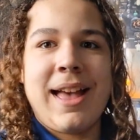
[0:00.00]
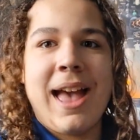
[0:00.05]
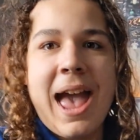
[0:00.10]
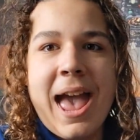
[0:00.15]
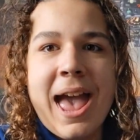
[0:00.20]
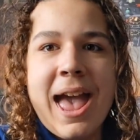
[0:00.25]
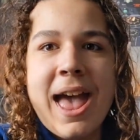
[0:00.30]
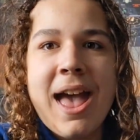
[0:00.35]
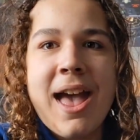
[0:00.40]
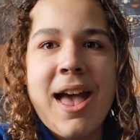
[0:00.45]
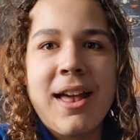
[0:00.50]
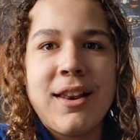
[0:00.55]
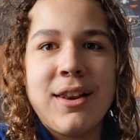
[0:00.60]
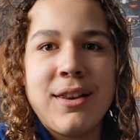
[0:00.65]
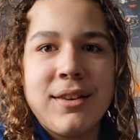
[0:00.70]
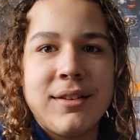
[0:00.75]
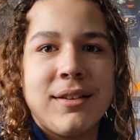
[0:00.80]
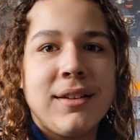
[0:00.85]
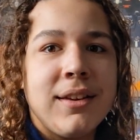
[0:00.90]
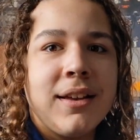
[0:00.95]

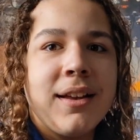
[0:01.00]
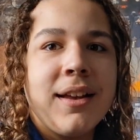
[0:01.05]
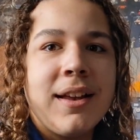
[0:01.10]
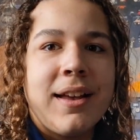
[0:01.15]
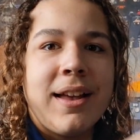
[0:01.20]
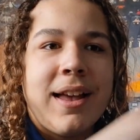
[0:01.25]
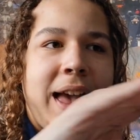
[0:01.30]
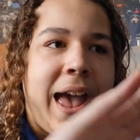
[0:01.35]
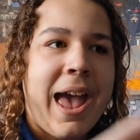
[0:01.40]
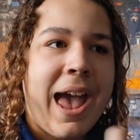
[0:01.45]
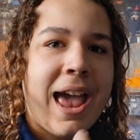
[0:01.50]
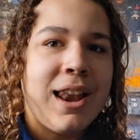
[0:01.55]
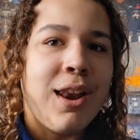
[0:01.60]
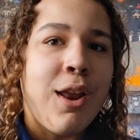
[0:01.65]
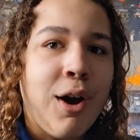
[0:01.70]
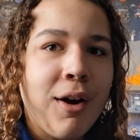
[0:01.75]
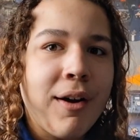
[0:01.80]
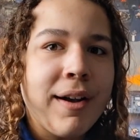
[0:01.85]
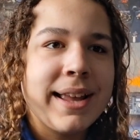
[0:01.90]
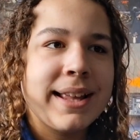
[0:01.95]

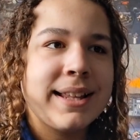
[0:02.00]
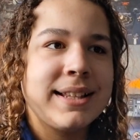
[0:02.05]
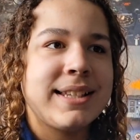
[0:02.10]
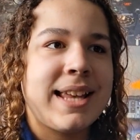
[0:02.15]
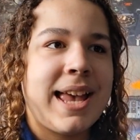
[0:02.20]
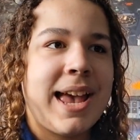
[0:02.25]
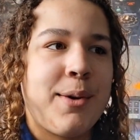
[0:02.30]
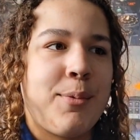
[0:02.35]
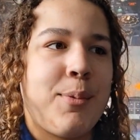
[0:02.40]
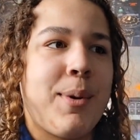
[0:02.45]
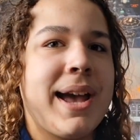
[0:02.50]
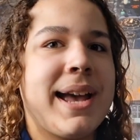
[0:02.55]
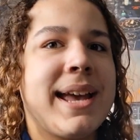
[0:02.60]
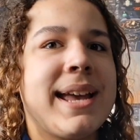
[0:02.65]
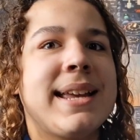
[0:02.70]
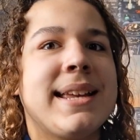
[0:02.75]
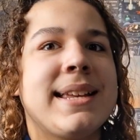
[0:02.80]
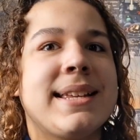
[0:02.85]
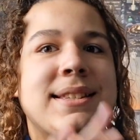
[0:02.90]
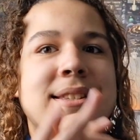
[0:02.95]
airlines,
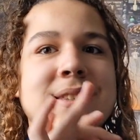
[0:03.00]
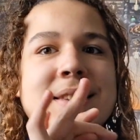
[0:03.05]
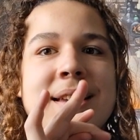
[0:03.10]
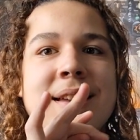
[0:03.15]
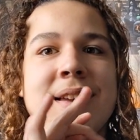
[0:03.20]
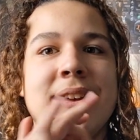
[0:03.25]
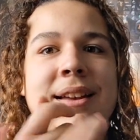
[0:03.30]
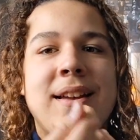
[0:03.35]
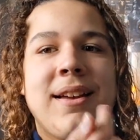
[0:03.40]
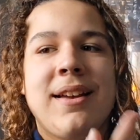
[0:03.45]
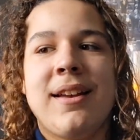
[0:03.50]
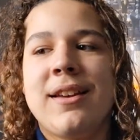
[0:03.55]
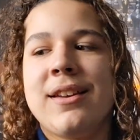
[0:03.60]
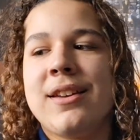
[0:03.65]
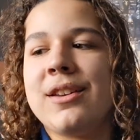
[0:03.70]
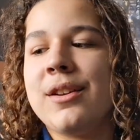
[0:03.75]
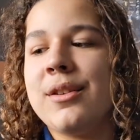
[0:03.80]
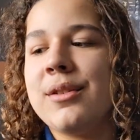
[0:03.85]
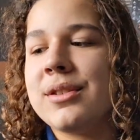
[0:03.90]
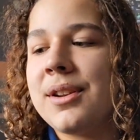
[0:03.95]
airways,
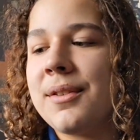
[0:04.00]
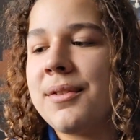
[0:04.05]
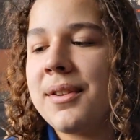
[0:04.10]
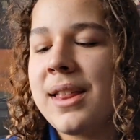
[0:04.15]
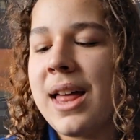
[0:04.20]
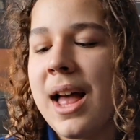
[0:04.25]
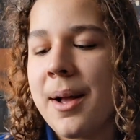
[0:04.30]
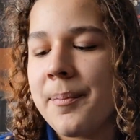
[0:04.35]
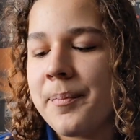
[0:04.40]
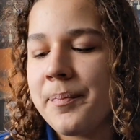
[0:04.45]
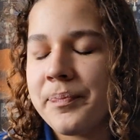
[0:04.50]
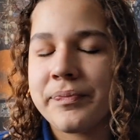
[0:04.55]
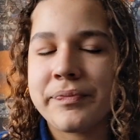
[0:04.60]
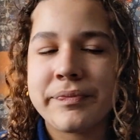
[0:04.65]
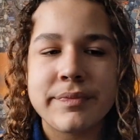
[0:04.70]
you know, stuff like that.